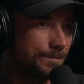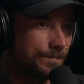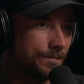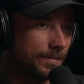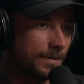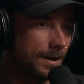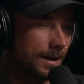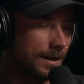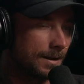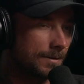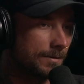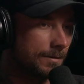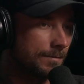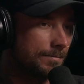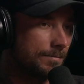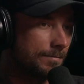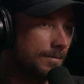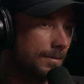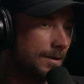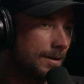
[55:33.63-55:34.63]
Yeah. Like we
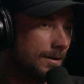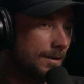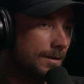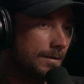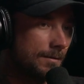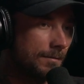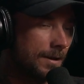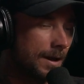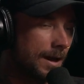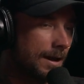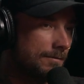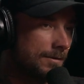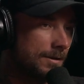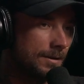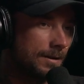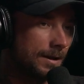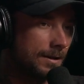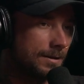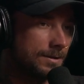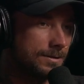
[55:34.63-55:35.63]
we have it
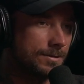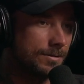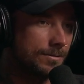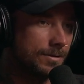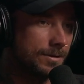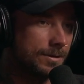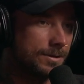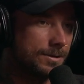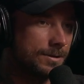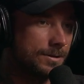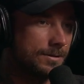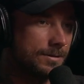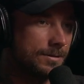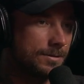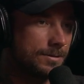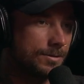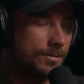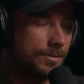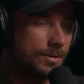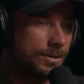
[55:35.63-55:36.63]
in like a storage
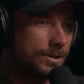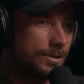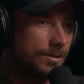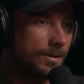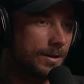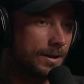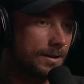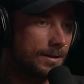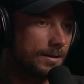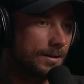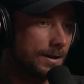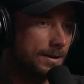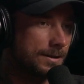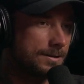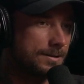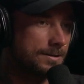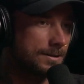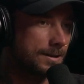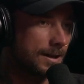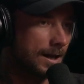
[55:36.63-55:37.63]
storage unit
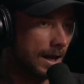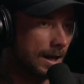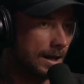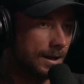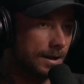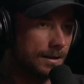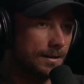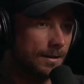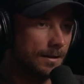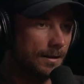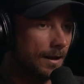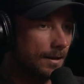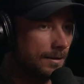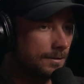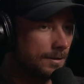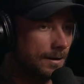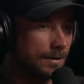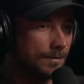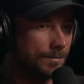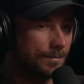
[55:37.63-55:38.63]
that's gated and
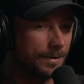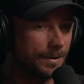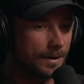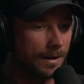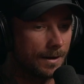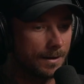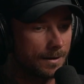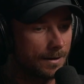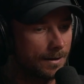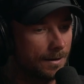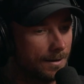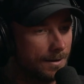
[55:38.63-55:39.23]
locked up and like